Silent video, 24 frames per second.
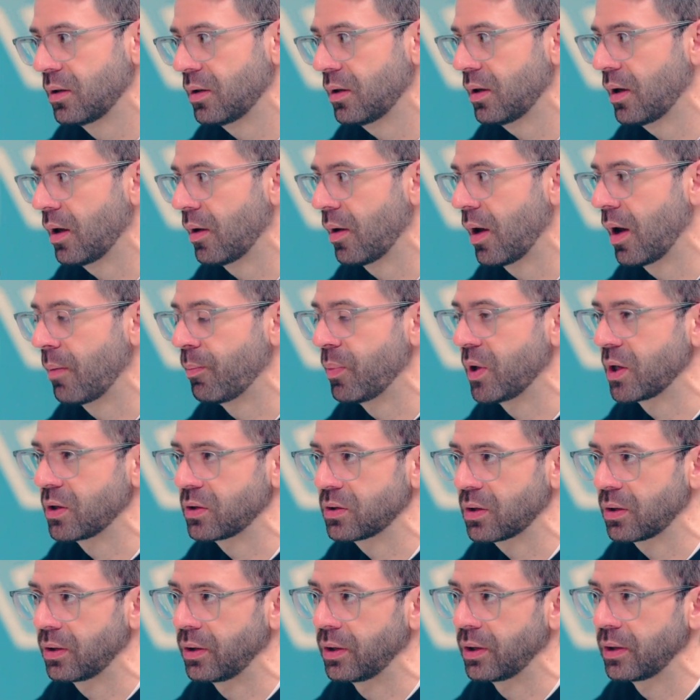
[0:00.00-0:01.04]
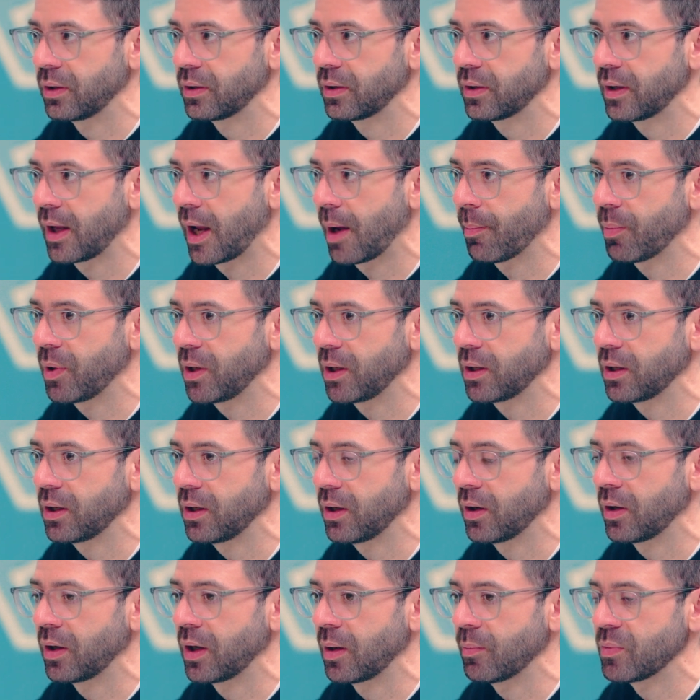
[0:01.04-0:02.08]
a big turn happening
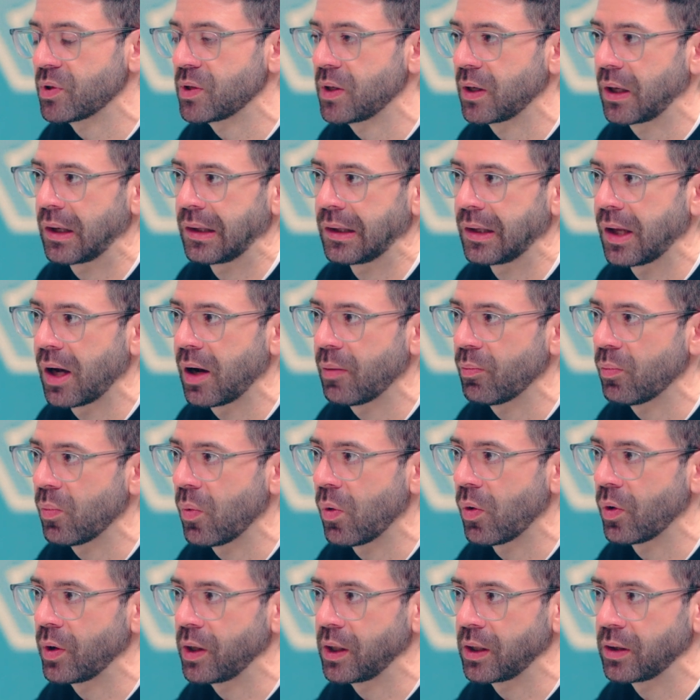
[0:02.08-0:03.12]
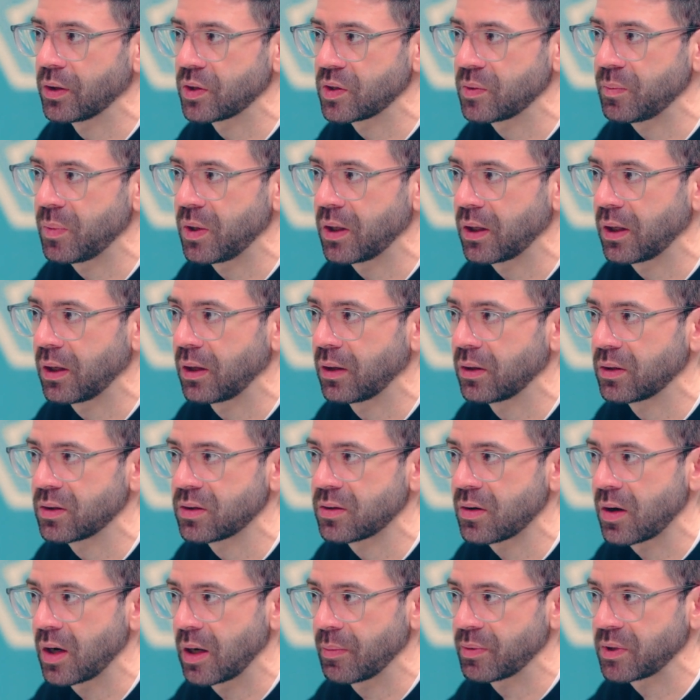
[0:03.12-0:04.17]
here, and I'm seeing a lot more English speaking
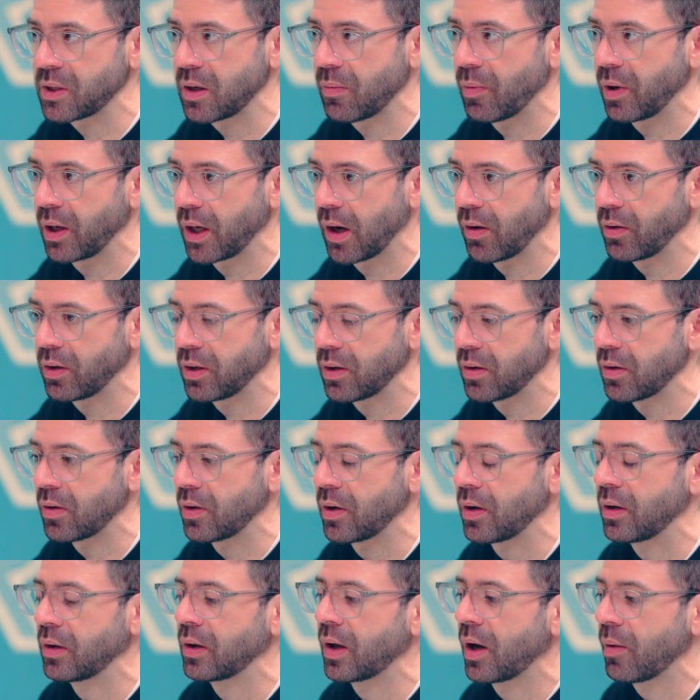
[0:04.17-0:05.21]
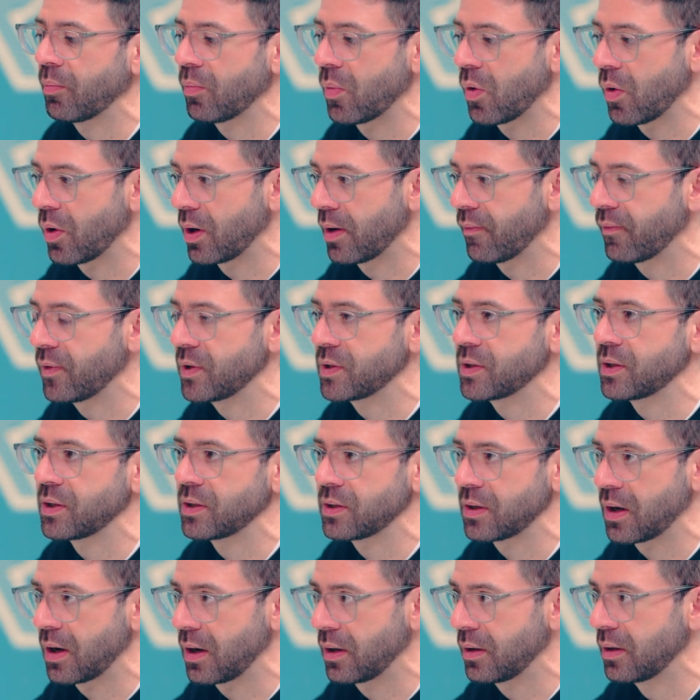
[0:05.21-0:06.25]
startups coming out here, and a lot more
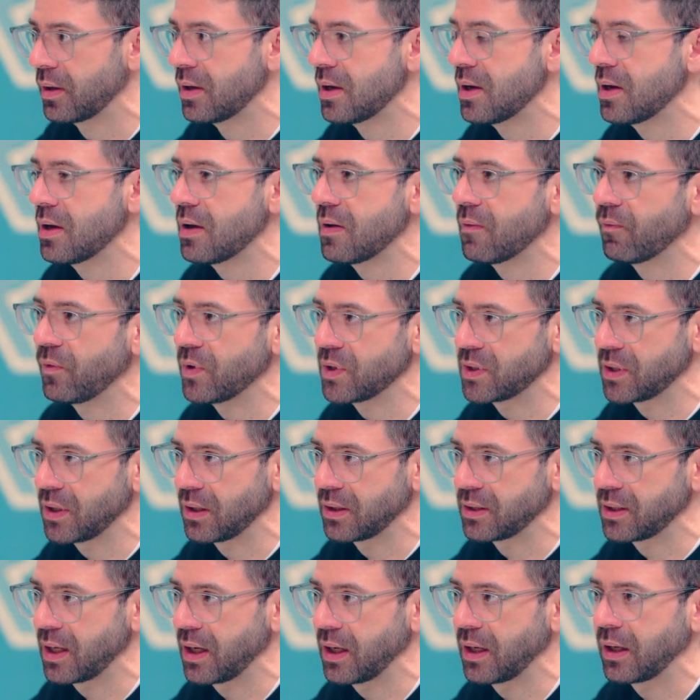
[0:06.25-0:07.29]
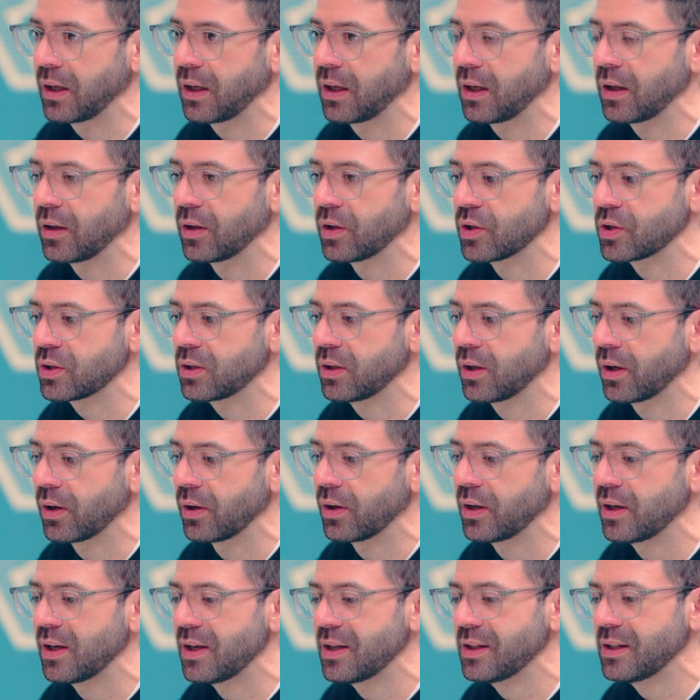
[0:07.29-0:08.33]
emphasis on facilitating English
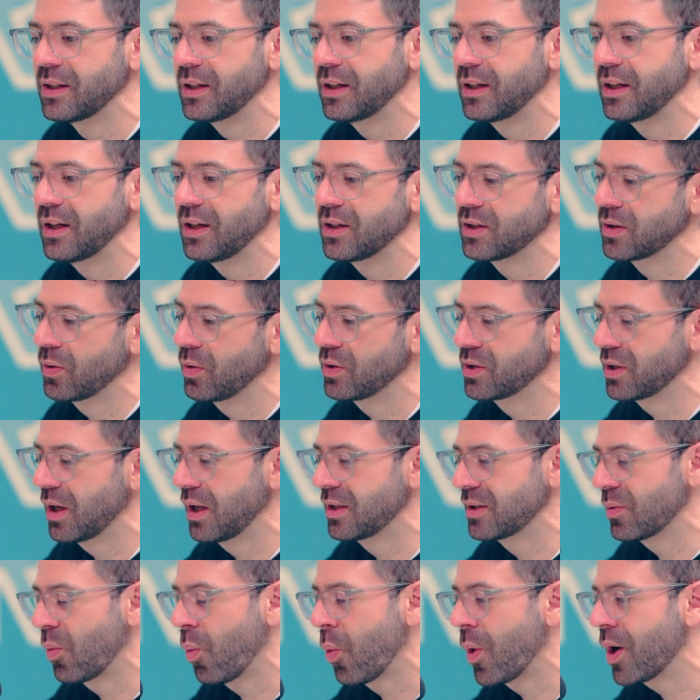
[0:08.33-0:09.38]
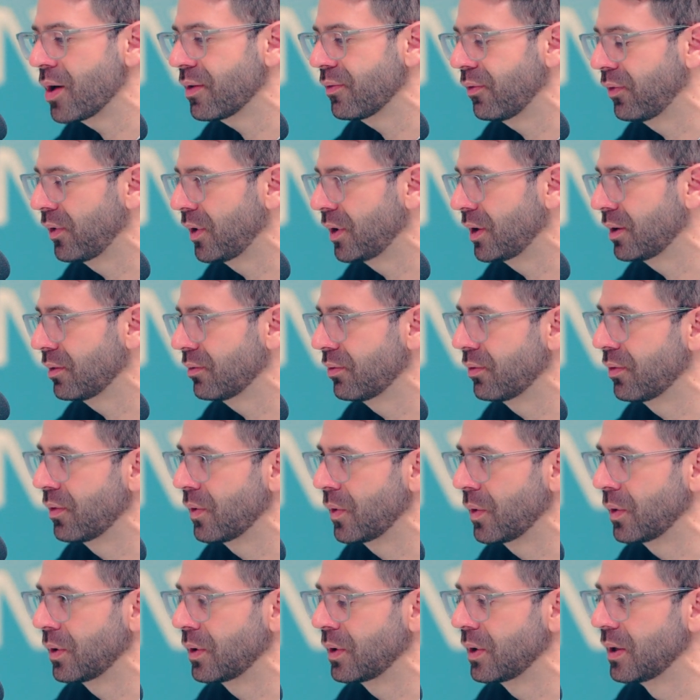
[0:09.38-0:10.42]
there. So it's a weird feeling
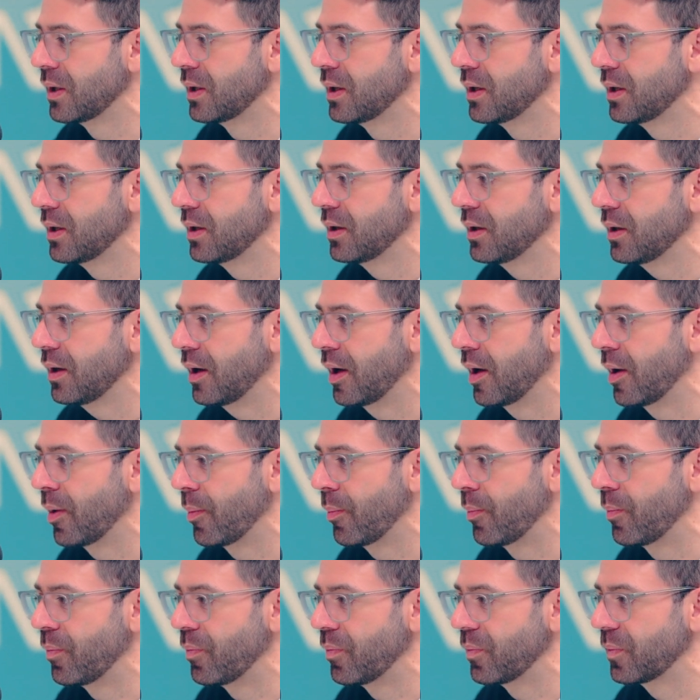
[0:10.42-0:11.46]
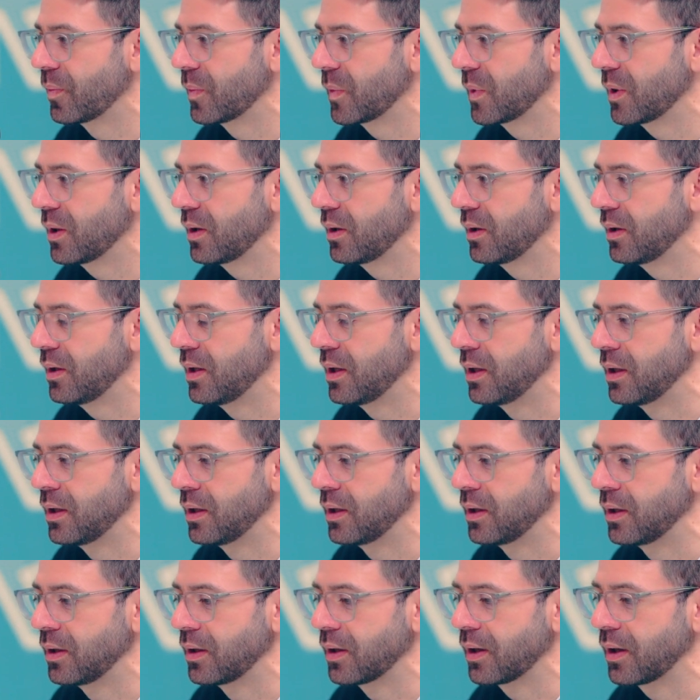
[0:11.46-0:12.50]
for
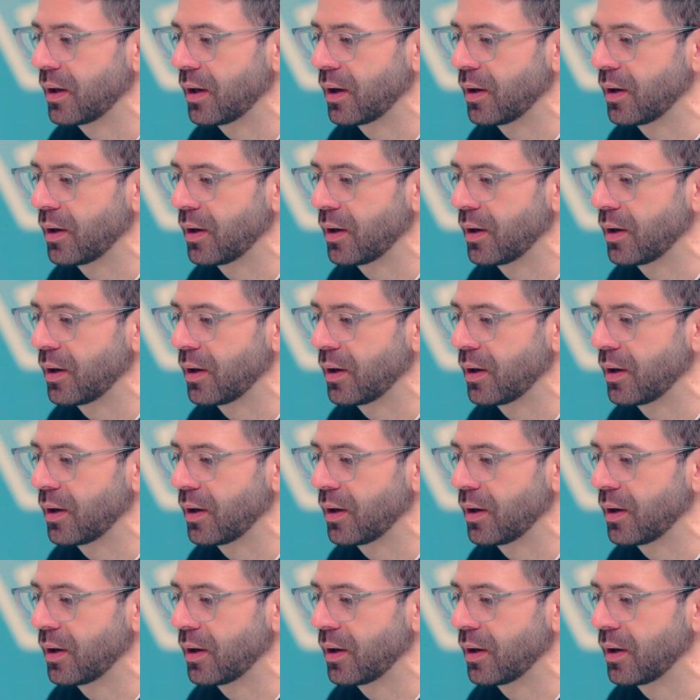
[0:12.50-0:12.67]
the